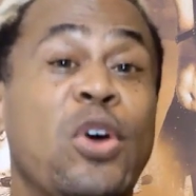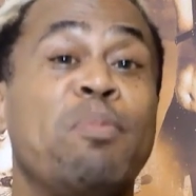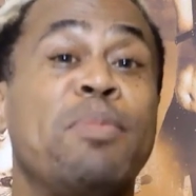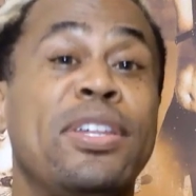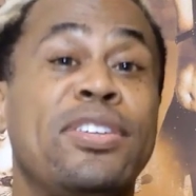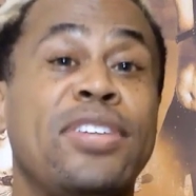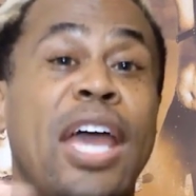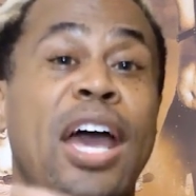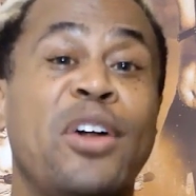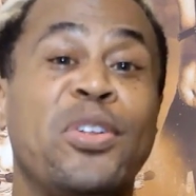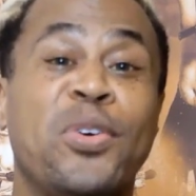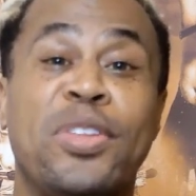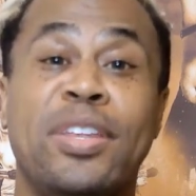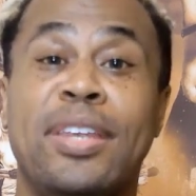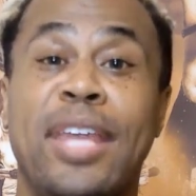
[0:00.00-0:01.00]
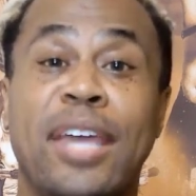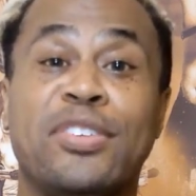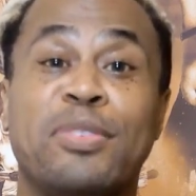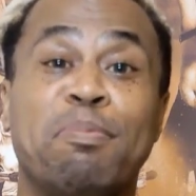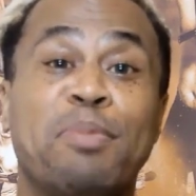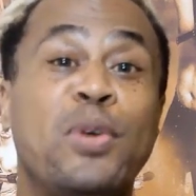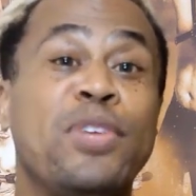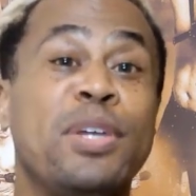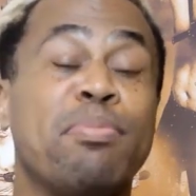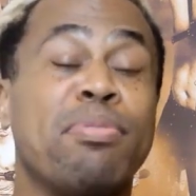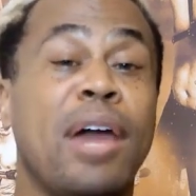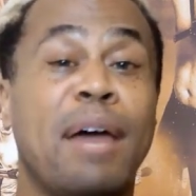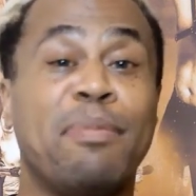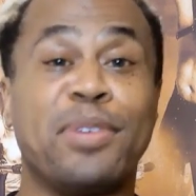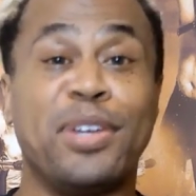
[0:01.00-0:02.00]
miss out on the next movie
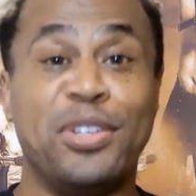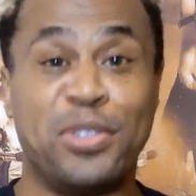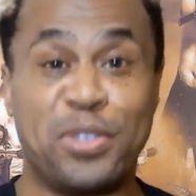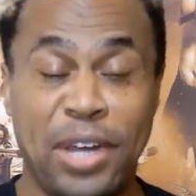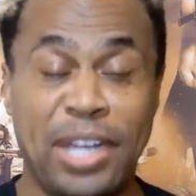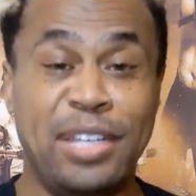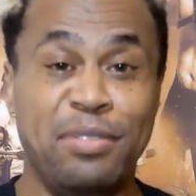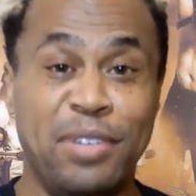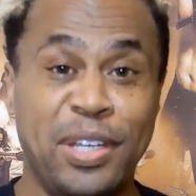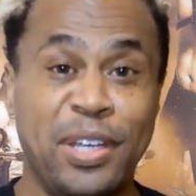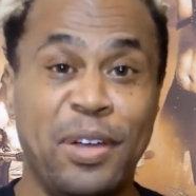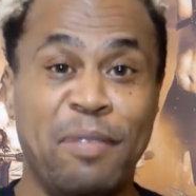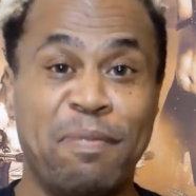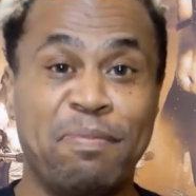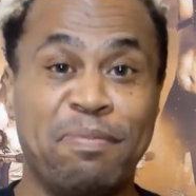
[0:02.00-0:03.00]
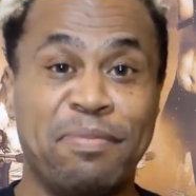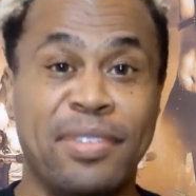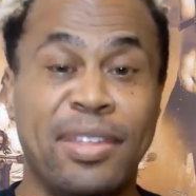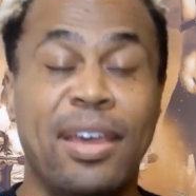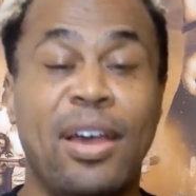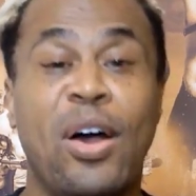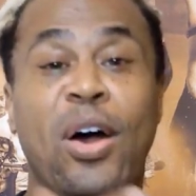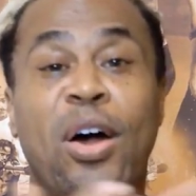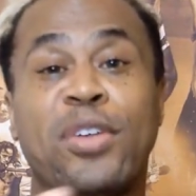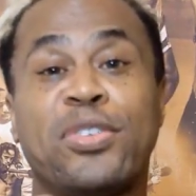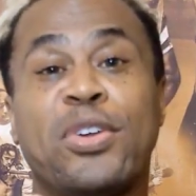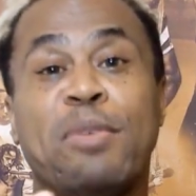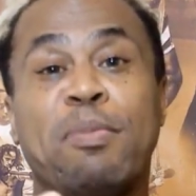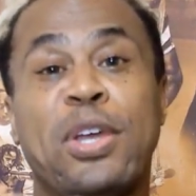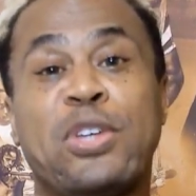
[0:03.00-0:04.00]
prop gun training video. Also,
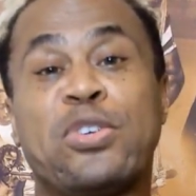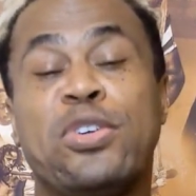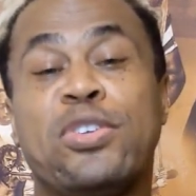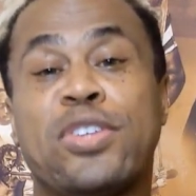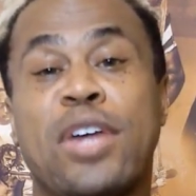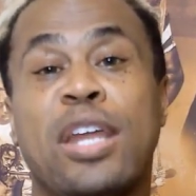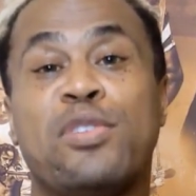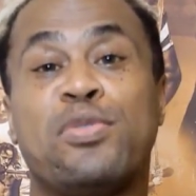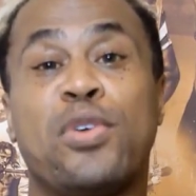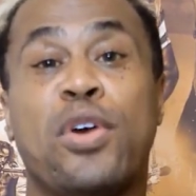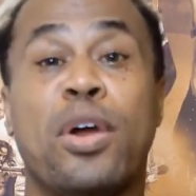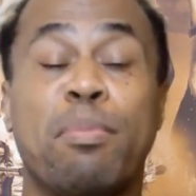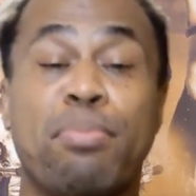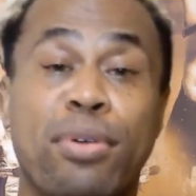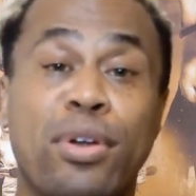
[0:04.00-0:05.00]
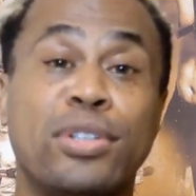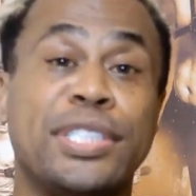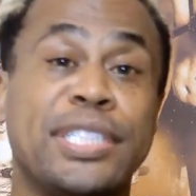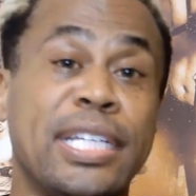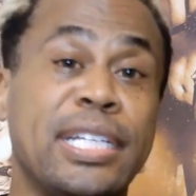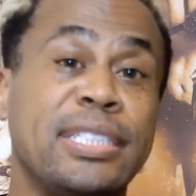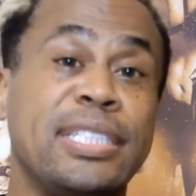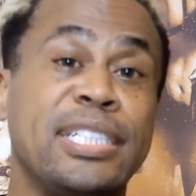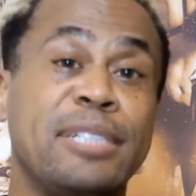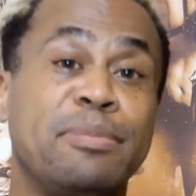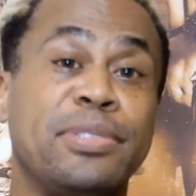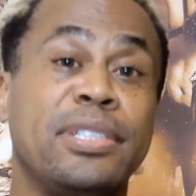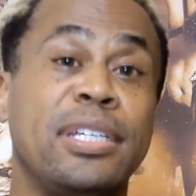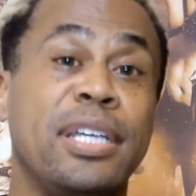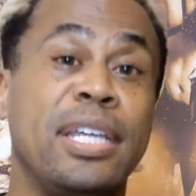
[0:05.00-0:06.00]
make sure you sign up for our Pro Stunt Tips
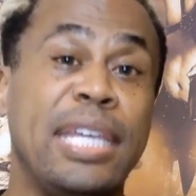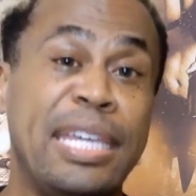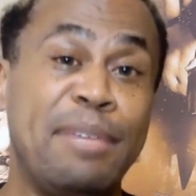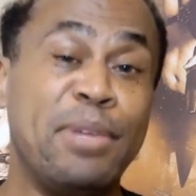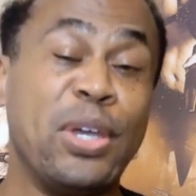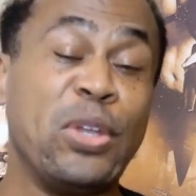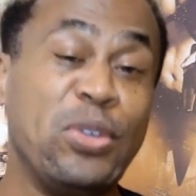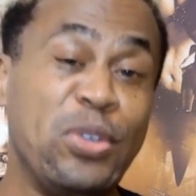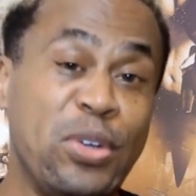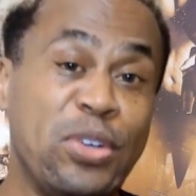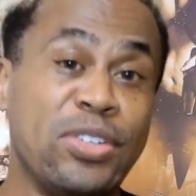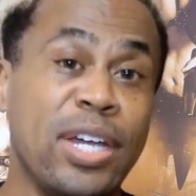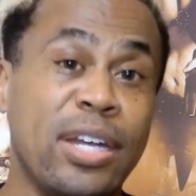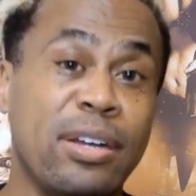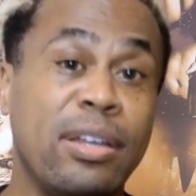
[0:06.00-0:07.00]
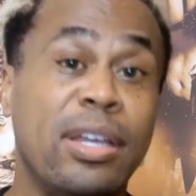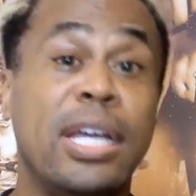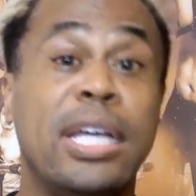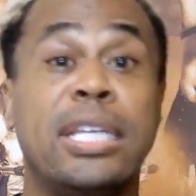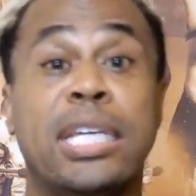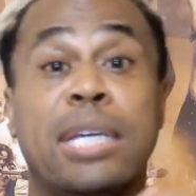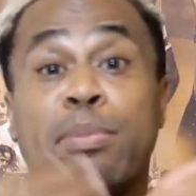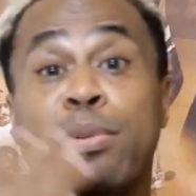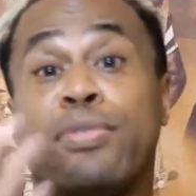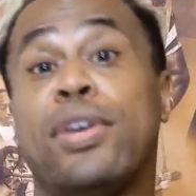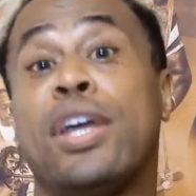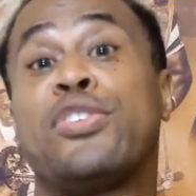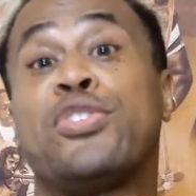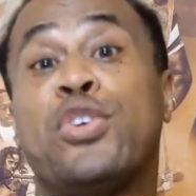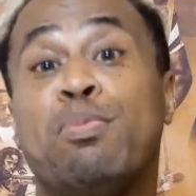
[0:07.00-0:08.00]
email newsletter to get
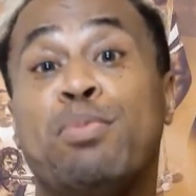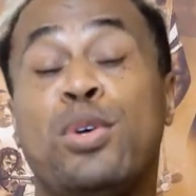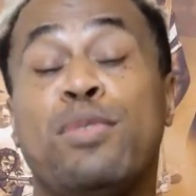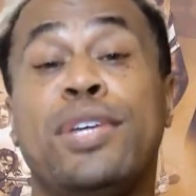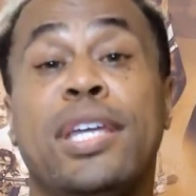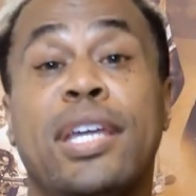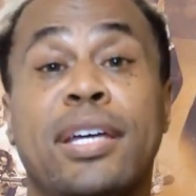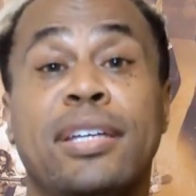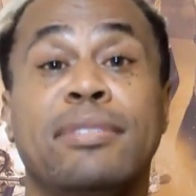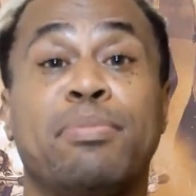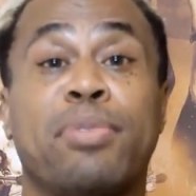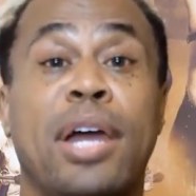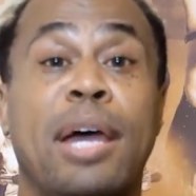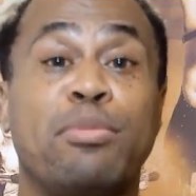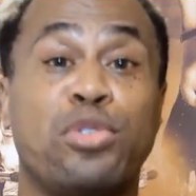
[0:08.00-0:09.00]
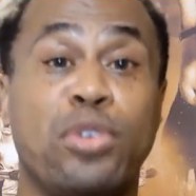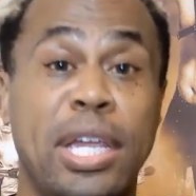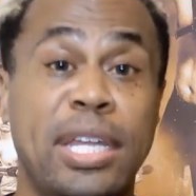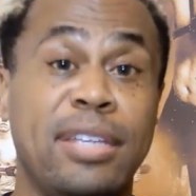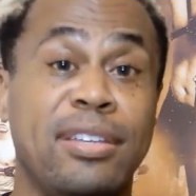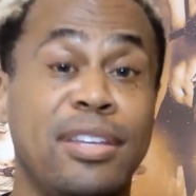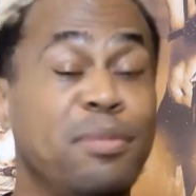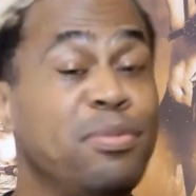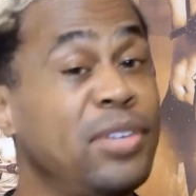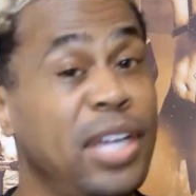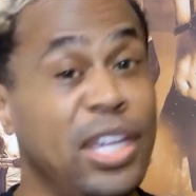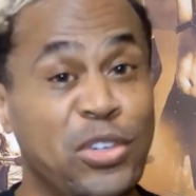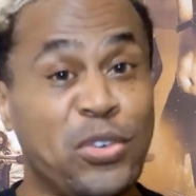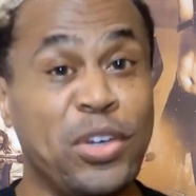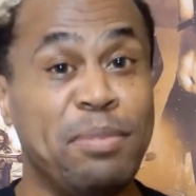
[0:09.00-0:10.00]
professional movie gun prop training tips in
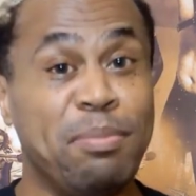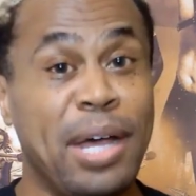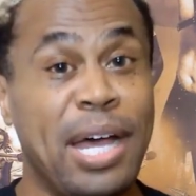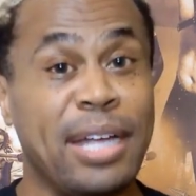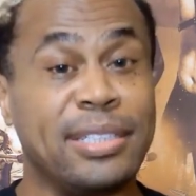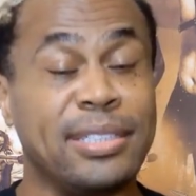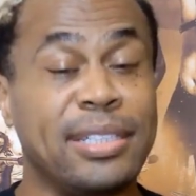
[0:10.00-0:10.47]
your inbox.